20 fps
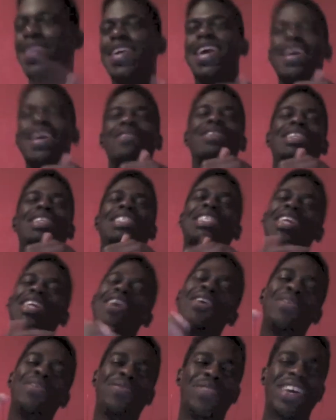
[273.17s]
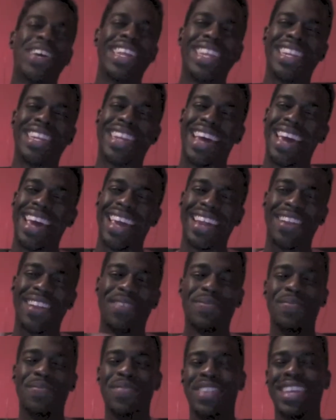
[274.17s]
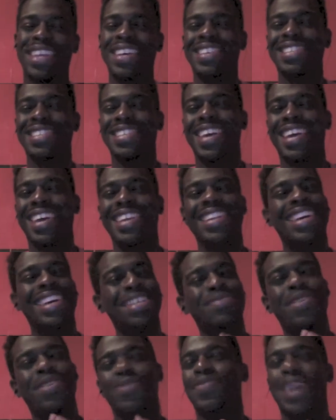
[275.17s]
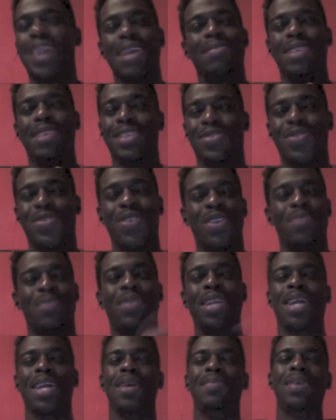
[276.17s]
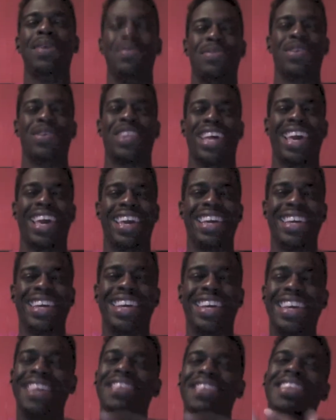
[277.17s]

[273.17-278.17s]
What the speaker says: It was so funny. Like, it was like, that's what family is for, to beat up people. Like, it